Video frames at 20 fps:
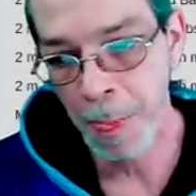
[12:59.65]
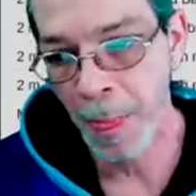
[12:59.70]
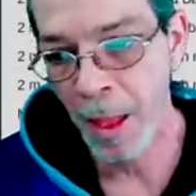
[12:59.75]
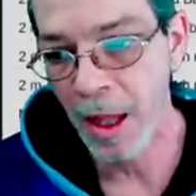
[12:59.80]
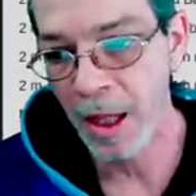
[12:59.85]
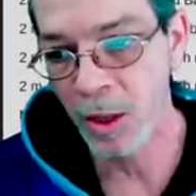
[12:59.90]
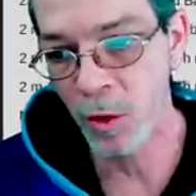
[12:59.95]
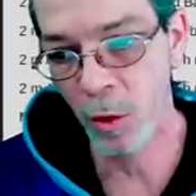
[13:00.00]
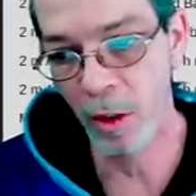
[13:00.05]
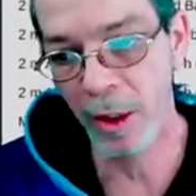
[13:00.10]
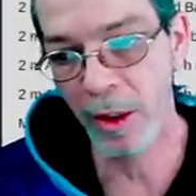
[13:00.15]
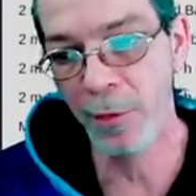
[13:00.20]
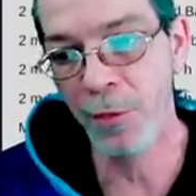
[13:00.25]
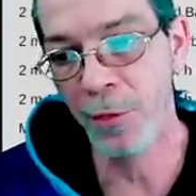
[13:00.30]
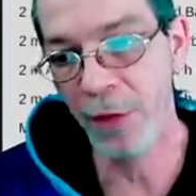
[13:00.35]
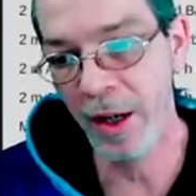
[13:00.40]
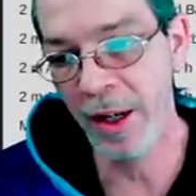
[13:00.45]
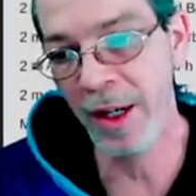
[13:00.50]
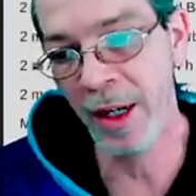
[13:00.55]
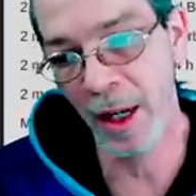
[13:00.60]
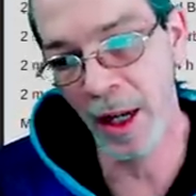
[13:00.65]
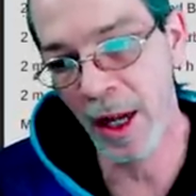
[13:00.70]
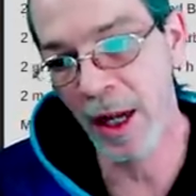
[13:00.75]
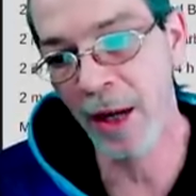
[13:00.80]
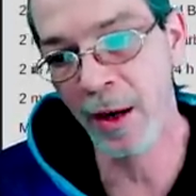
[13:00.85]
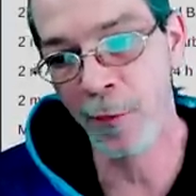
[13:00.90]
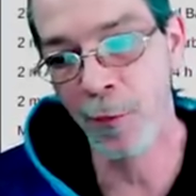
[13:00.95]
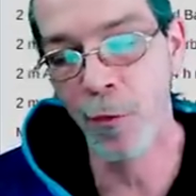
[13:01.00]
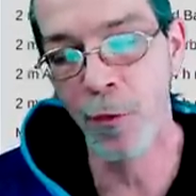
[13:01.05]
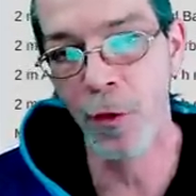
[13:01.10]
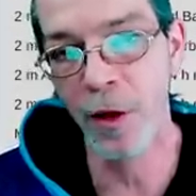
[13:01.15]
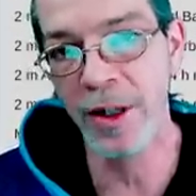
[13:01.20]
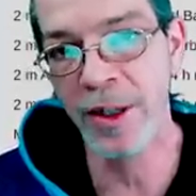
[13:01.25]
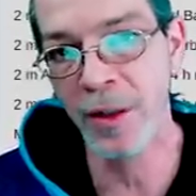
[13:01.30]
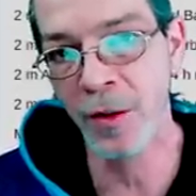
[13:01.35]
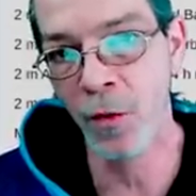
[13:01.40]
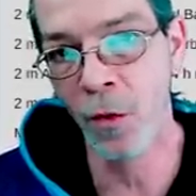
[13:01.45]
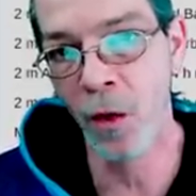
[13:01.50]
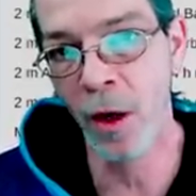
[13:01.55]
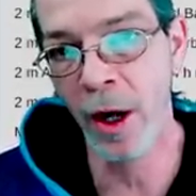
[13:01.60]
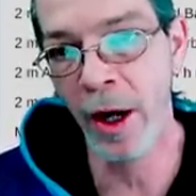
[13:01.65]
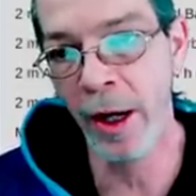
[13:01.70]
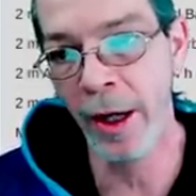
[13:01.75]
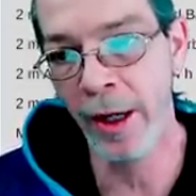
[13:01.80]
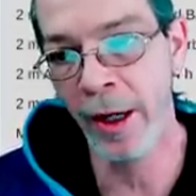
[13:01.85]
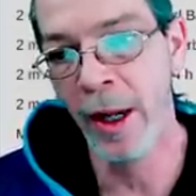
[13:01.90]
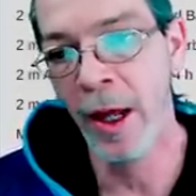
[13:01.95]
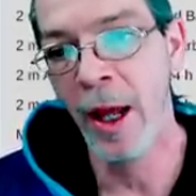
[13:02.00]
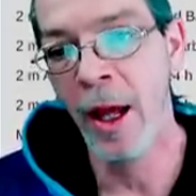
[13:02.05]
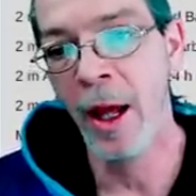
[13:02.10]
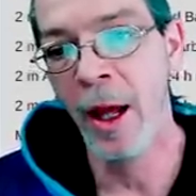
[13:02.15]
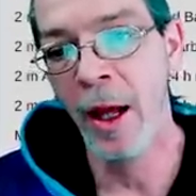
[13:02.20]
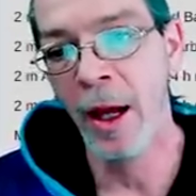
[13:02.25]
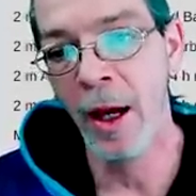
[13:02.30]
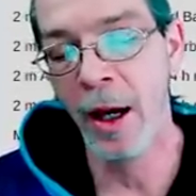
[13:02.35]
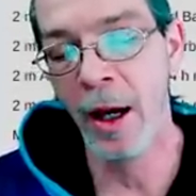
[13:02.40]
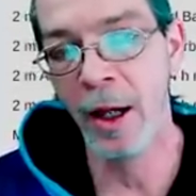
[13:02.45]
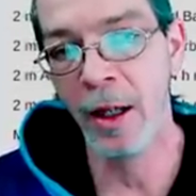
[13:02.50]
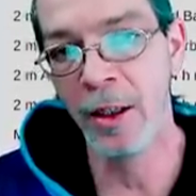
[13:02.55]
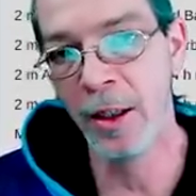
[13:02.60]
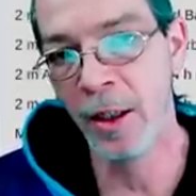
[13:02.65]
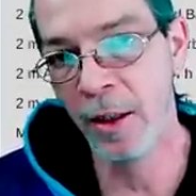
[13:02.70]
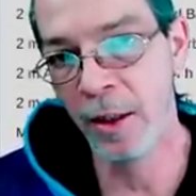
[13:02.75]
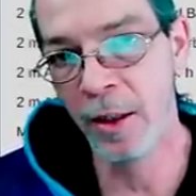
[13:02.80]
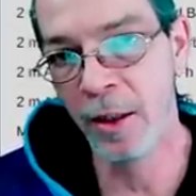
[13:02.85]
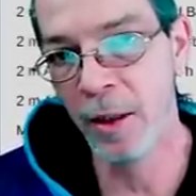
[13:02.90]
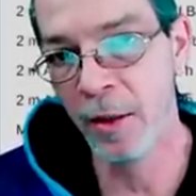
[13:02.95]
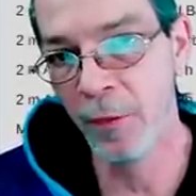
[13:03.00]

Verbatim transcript: is really feeding a lot of freezing rain uh, to, to